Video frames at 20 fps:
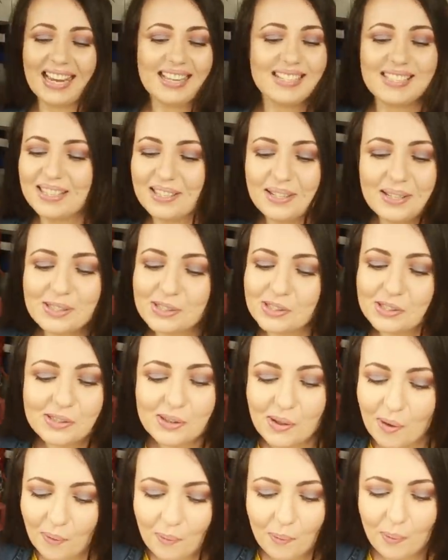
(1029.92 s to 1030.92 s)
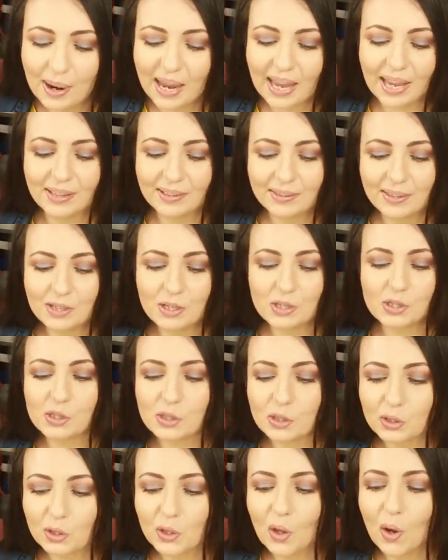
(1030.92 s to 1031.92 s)
Guys, there is no way, there is
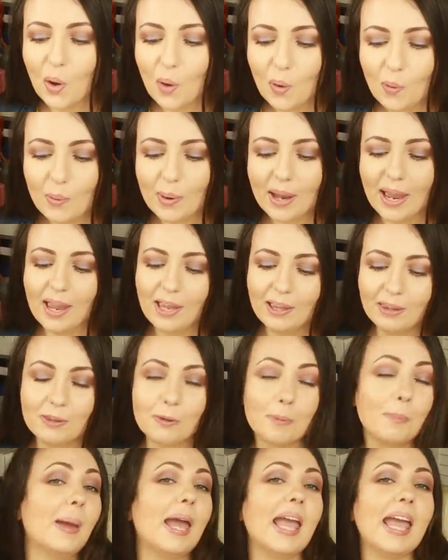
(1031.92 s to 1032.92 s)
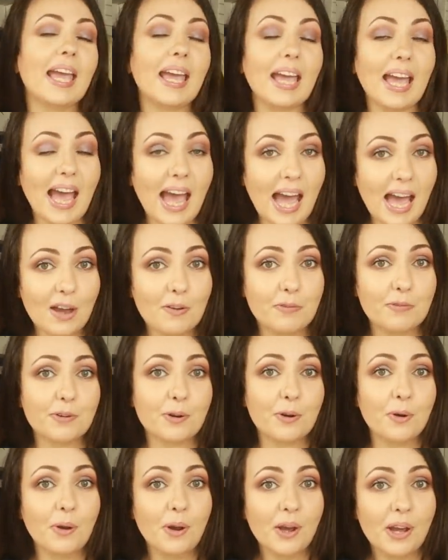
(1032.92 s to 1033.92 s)
no way to make
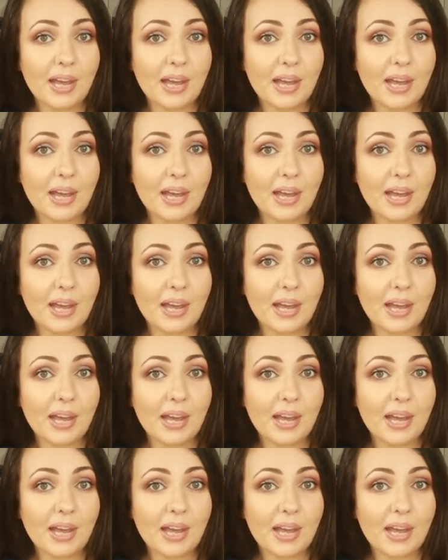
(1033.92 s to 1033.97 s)
afro